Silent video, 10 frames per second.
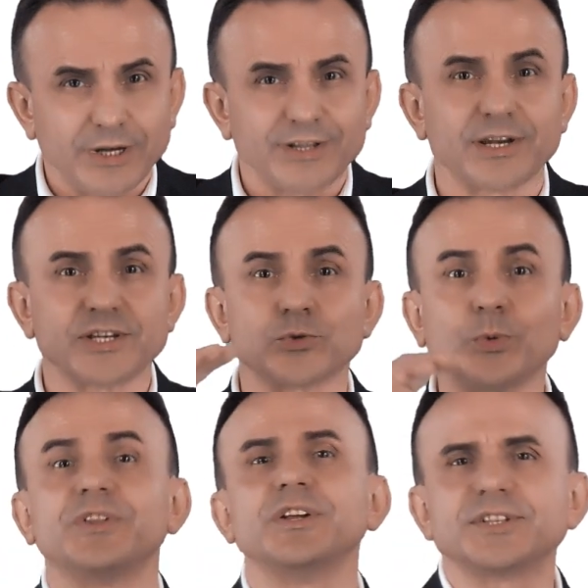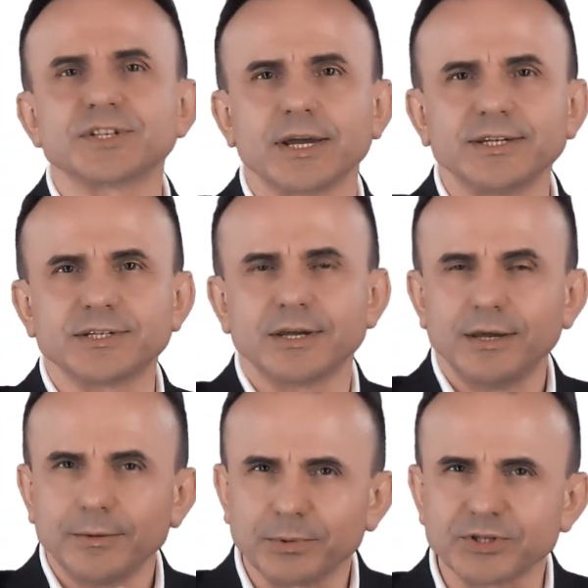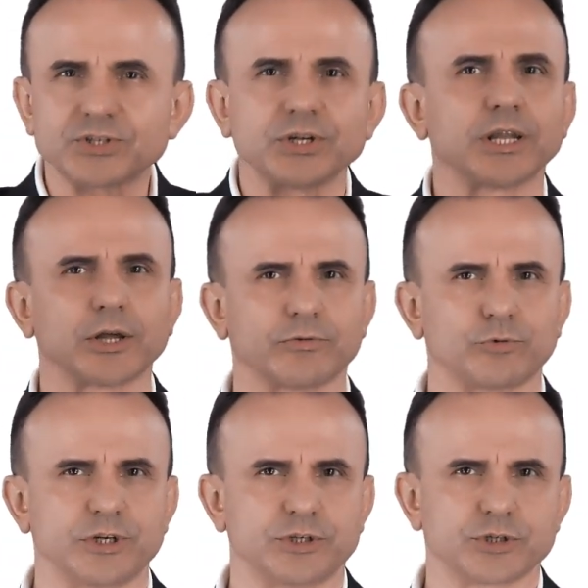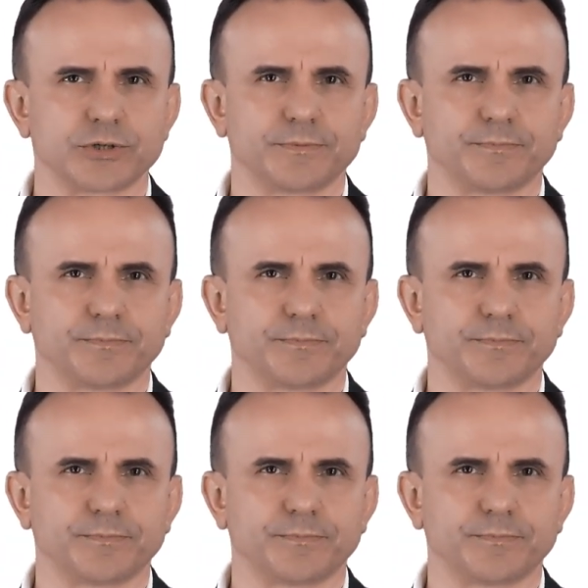that is within sight but still out of reach.